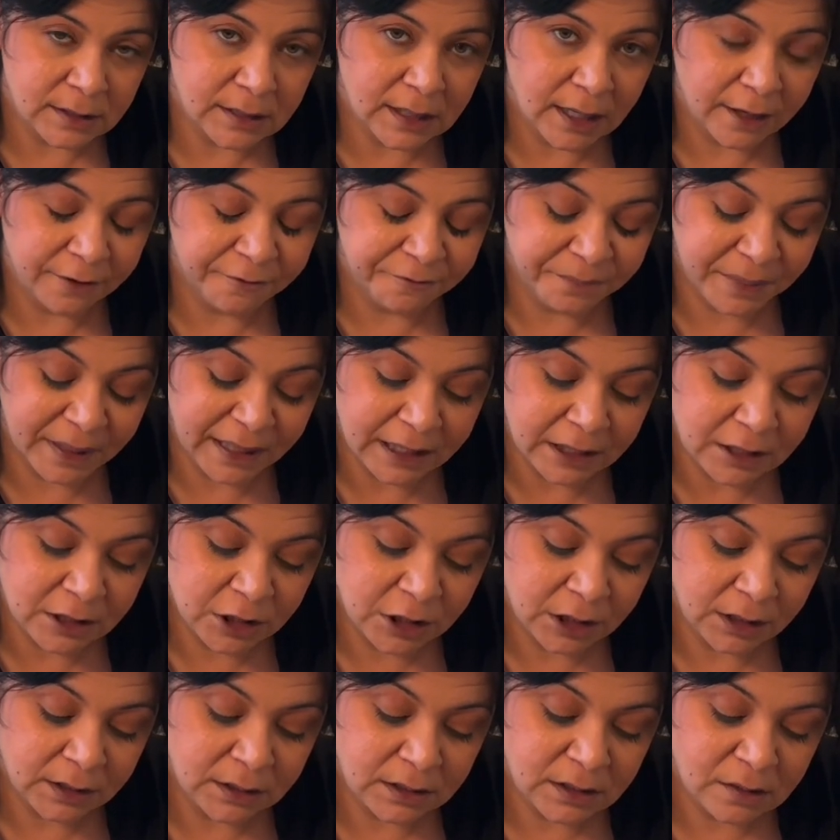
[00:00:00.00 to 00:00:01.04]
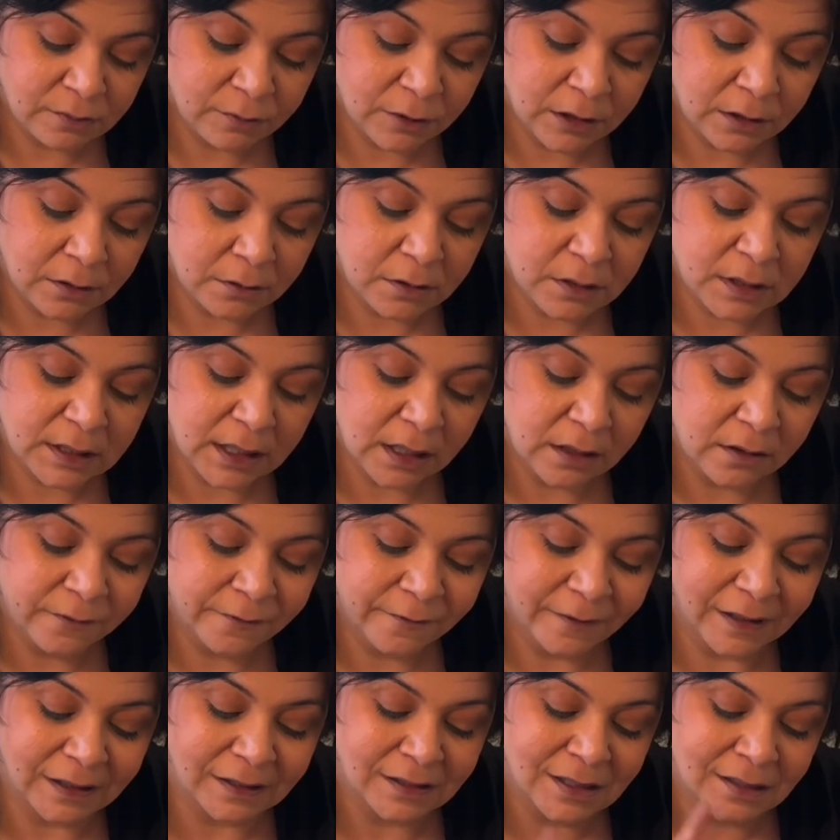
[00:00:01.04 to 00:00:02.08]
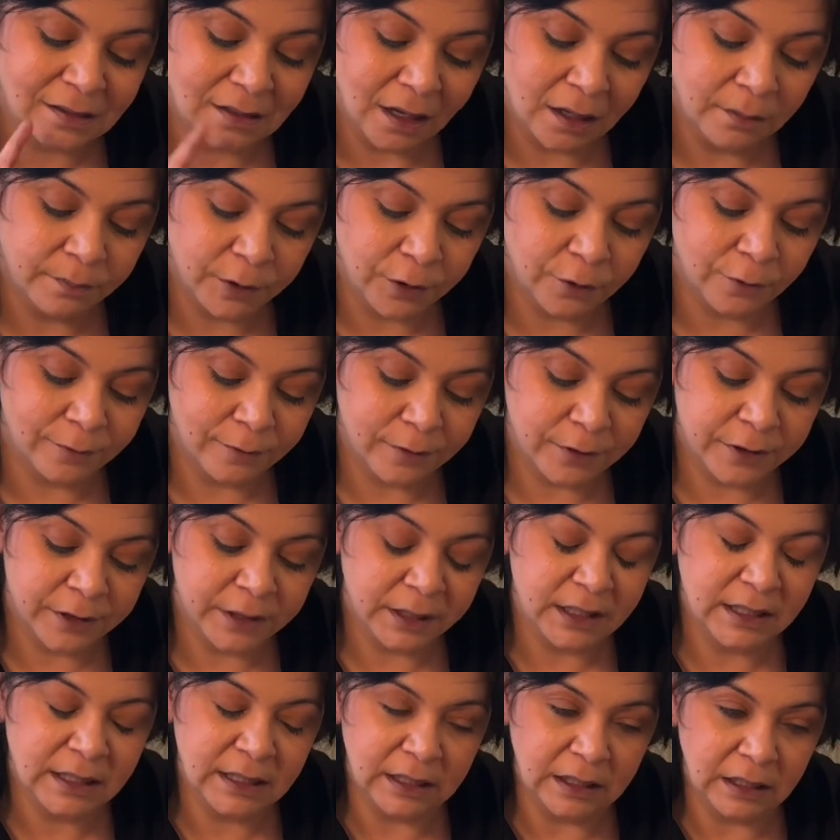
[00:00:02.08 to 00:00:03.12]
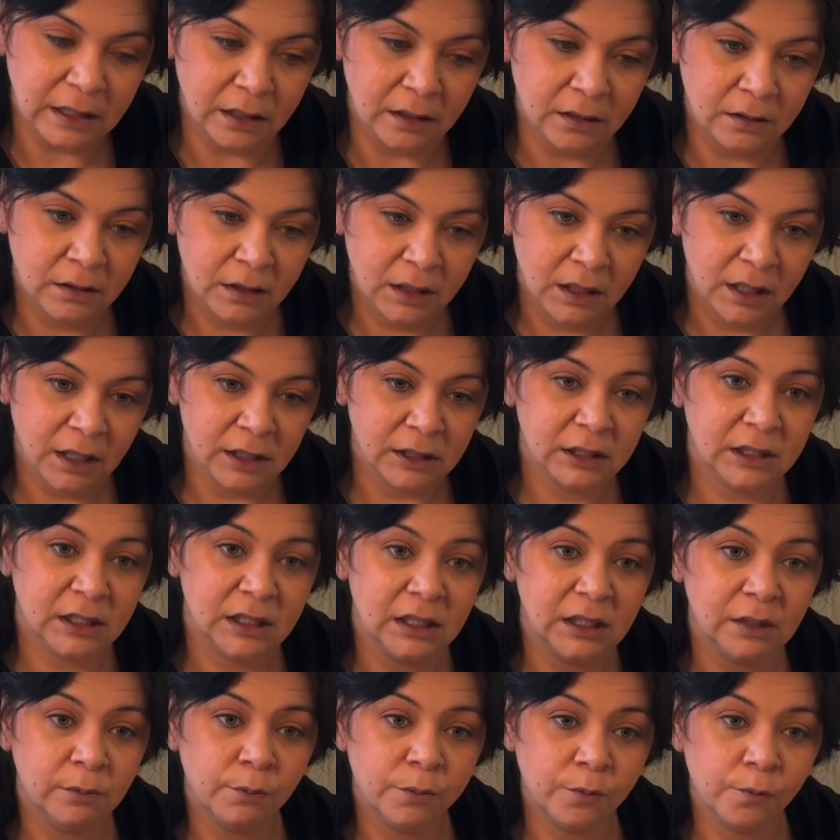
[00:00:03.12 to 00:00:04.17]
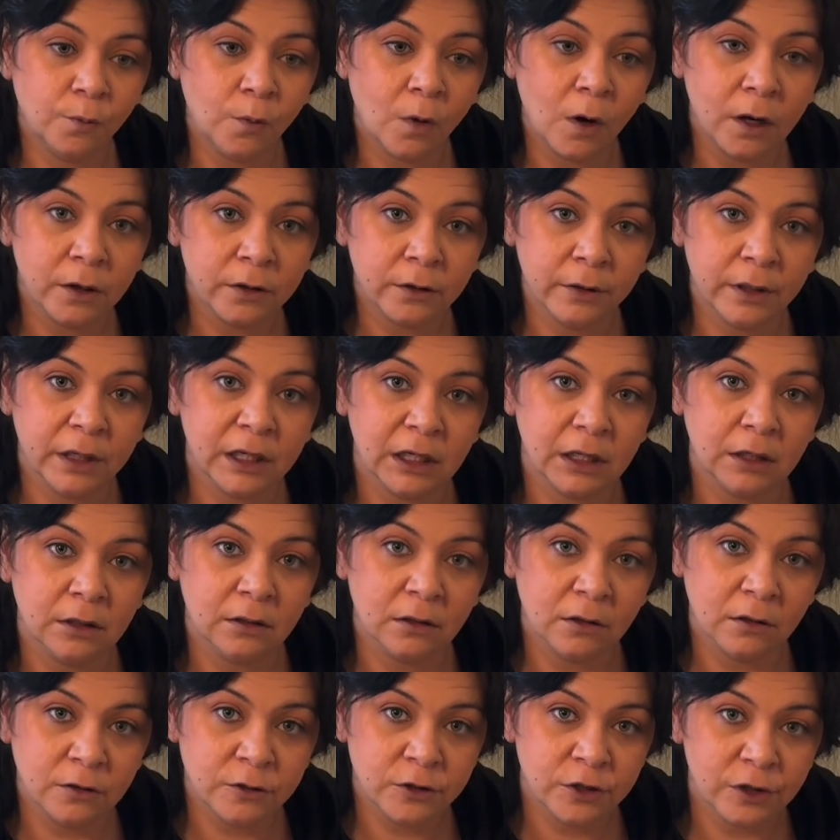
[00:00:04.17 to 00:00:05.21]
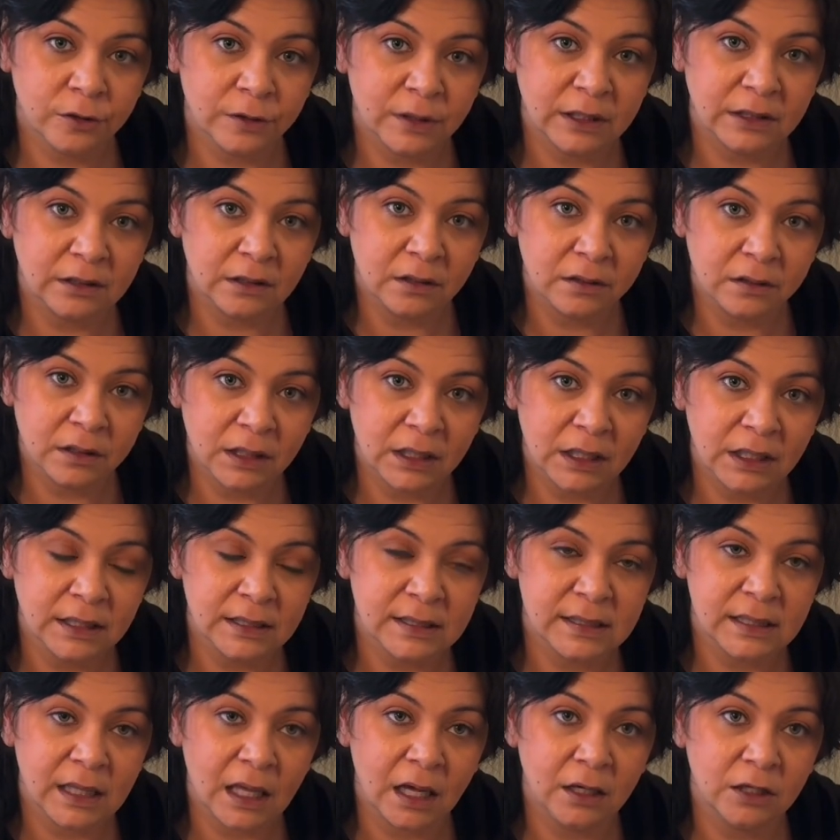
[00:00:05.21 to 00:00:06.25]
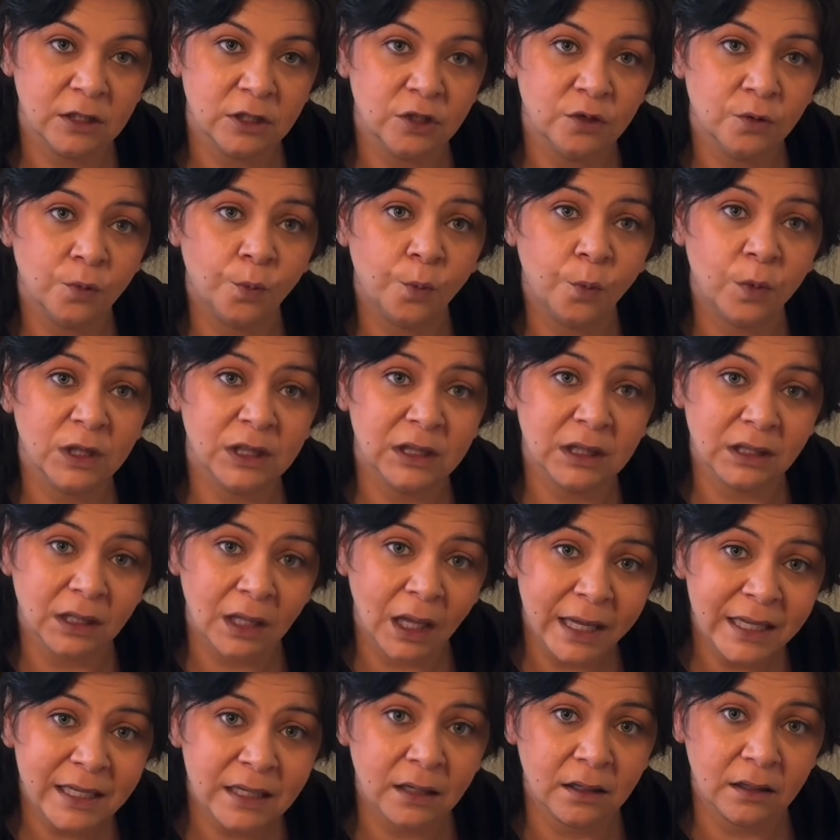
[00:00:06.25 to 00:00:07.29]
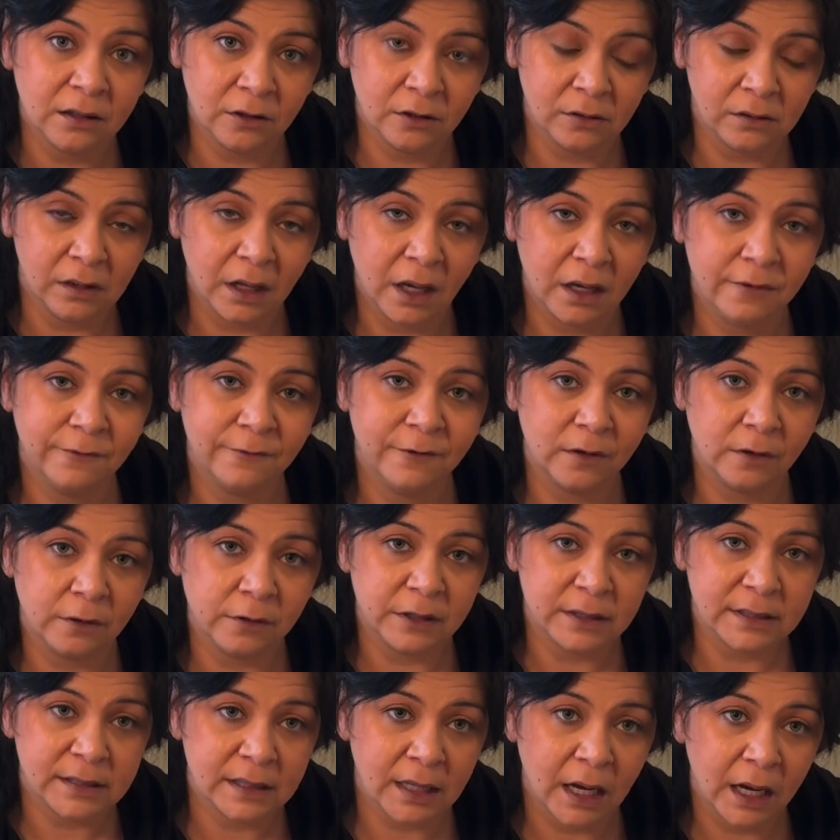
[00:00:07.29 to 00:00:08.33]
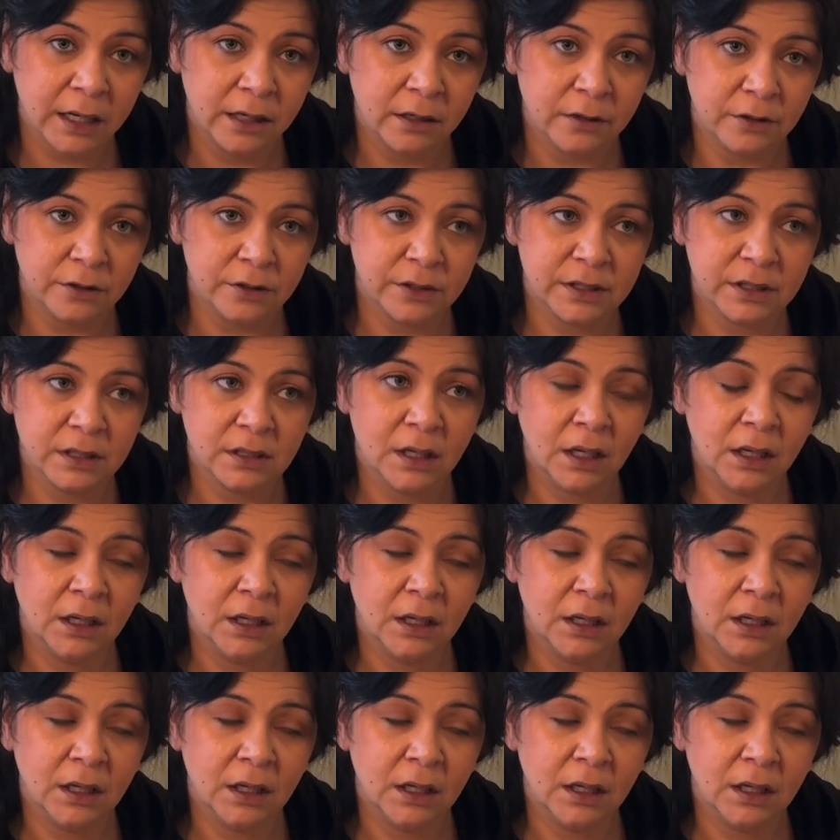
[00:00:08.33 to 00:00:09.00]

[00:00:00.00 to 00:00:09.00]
Have patience with yourself and stop overthinking, and keep watering and nurturing the things that you would like in your life, your desires,